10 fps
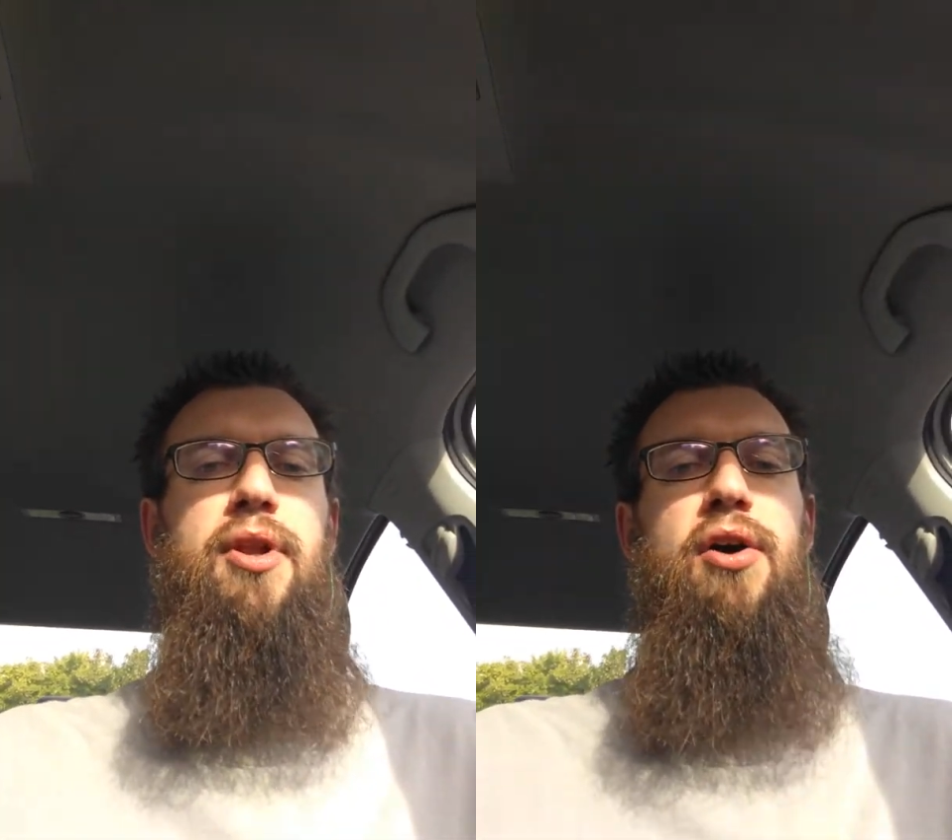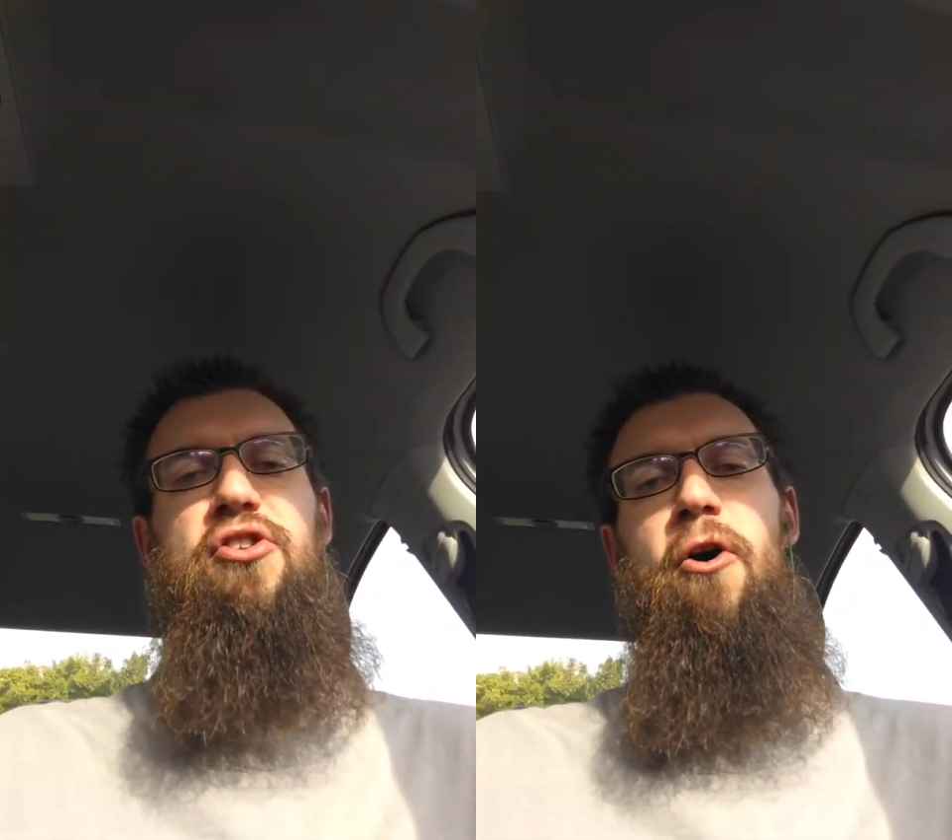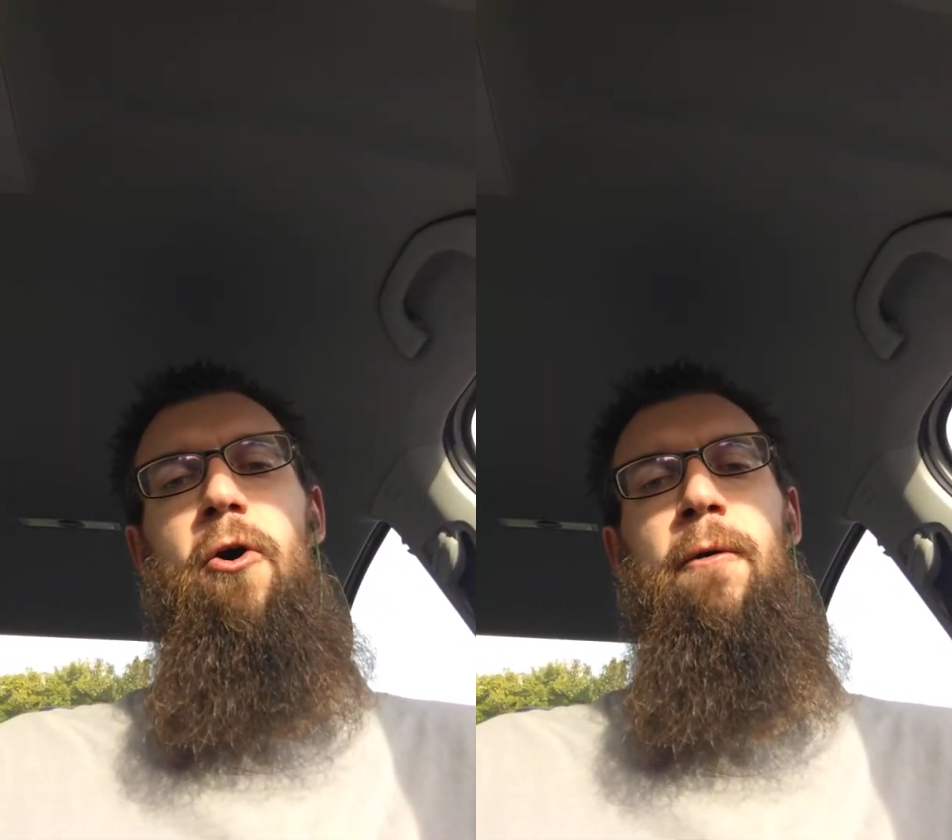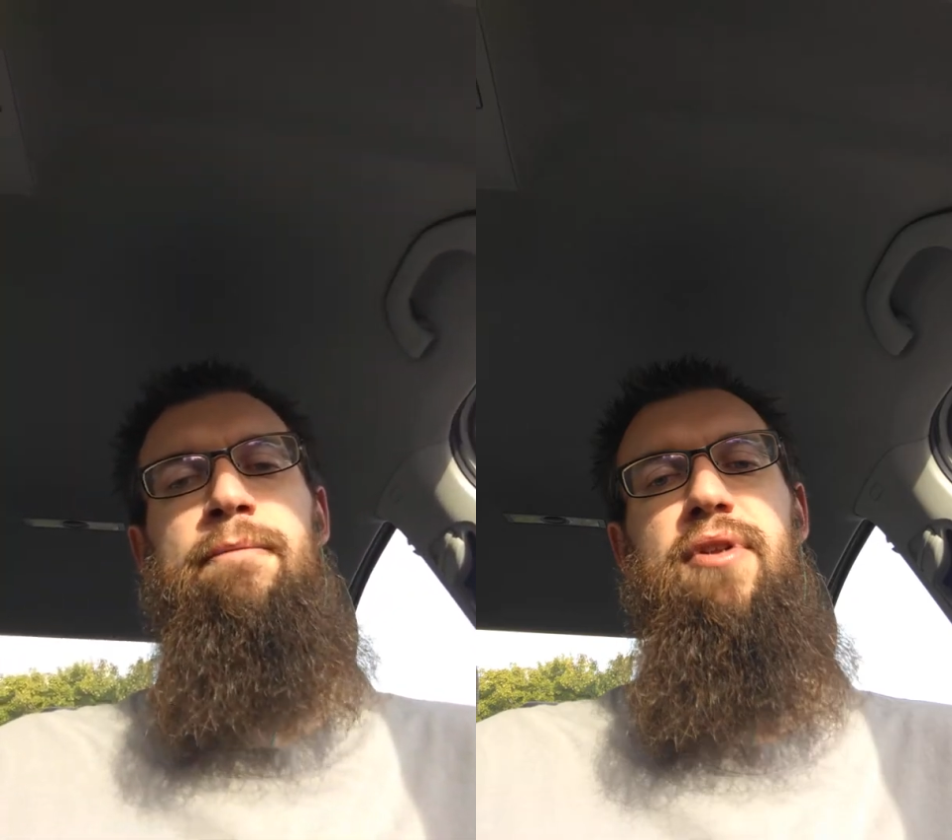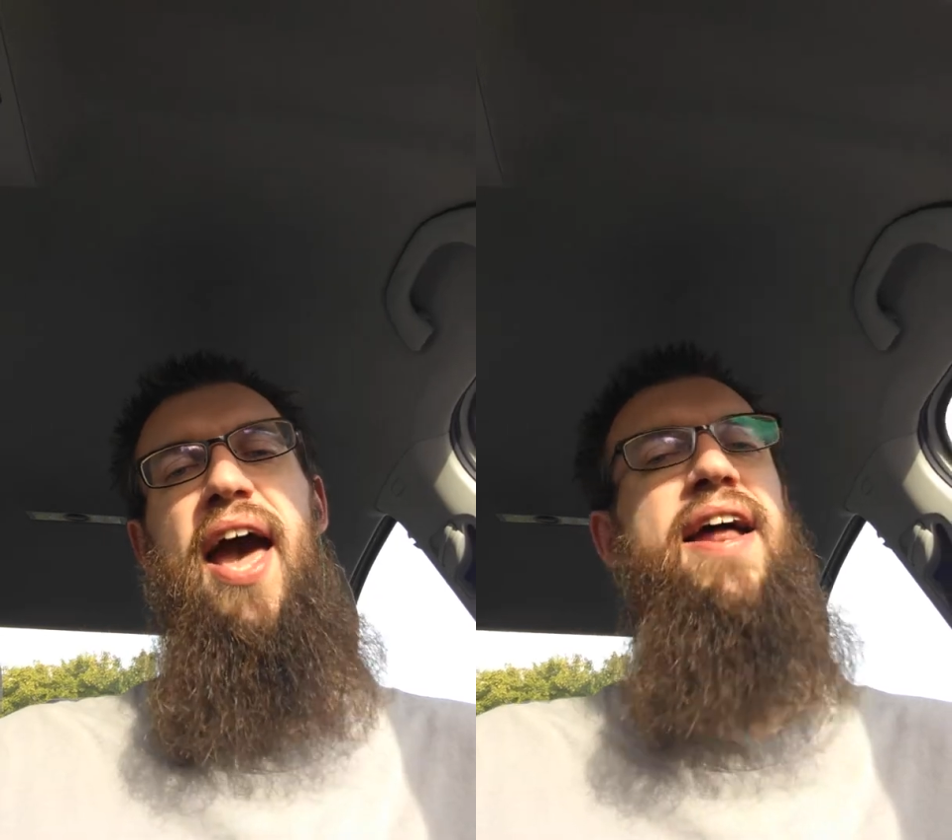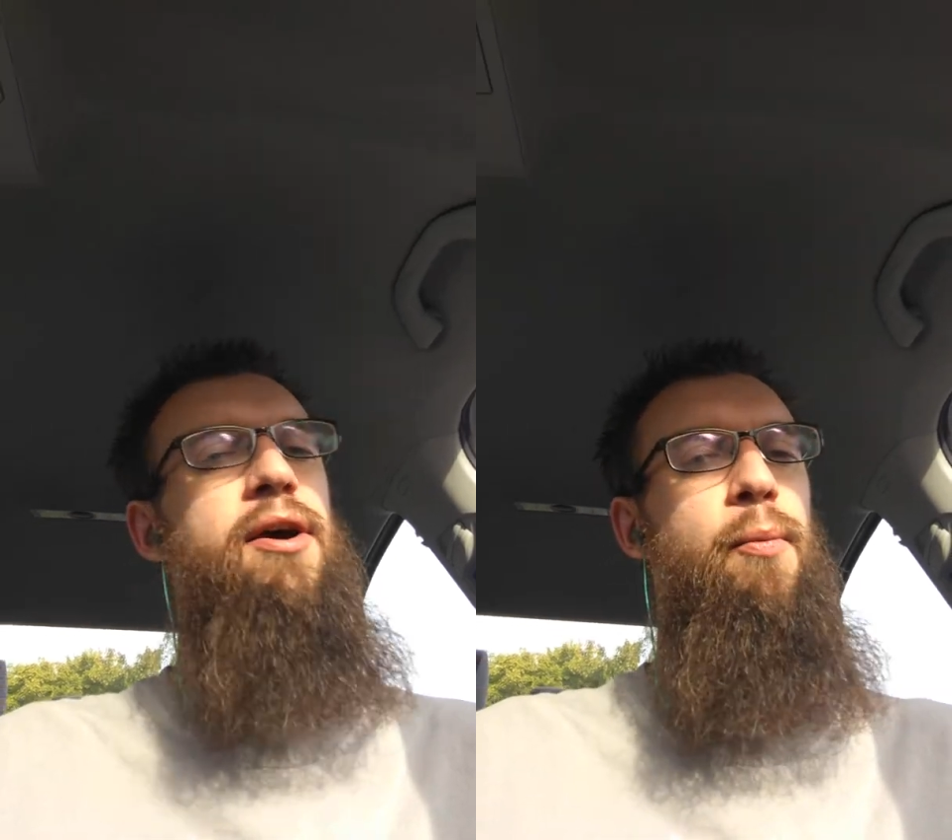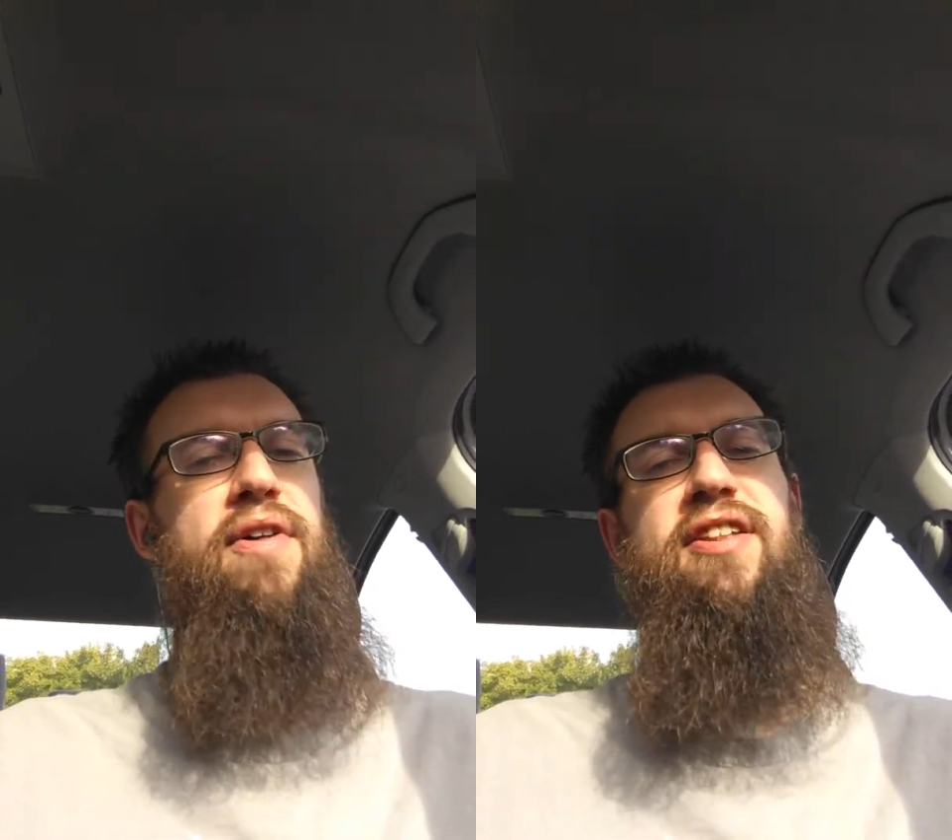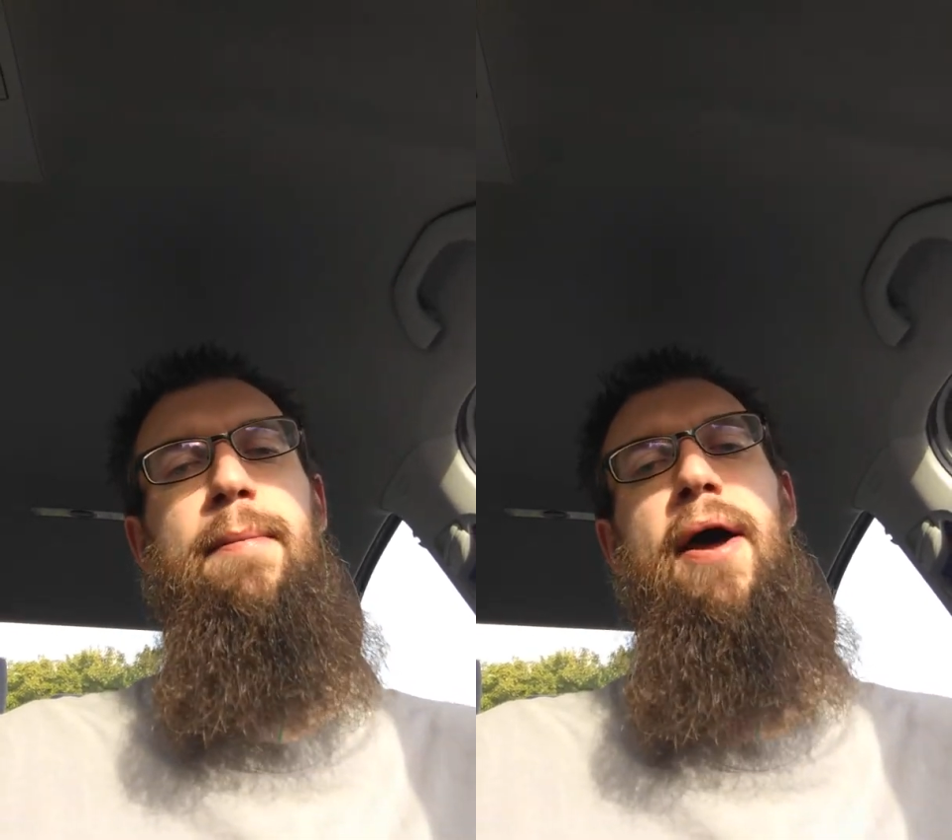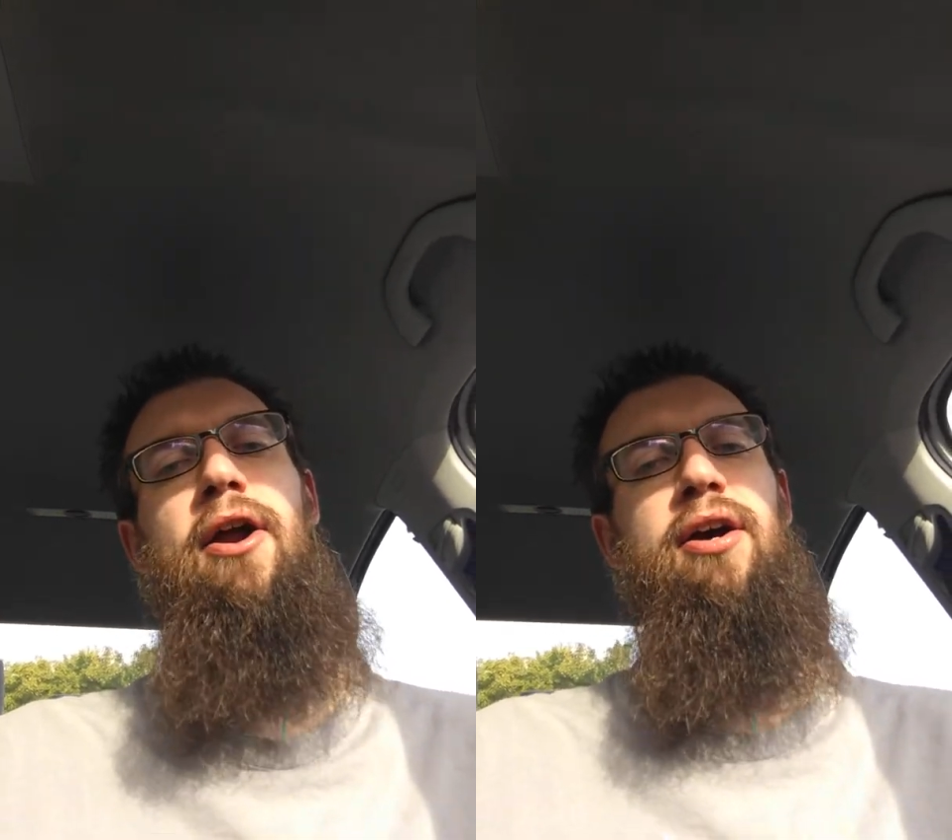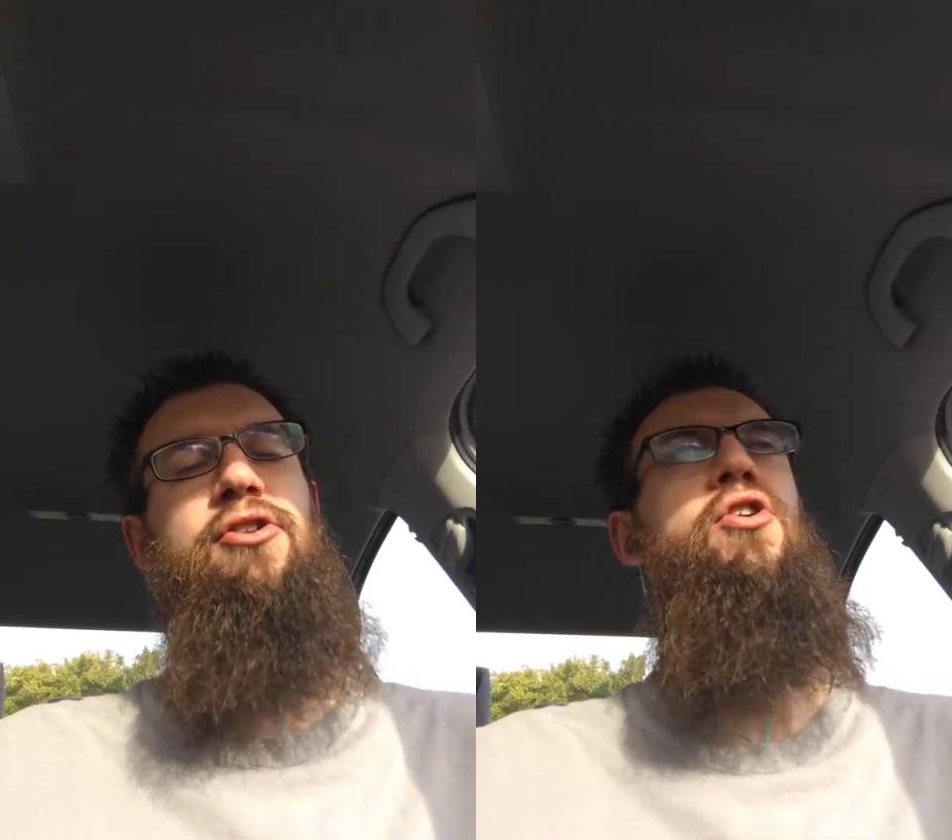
So and then within America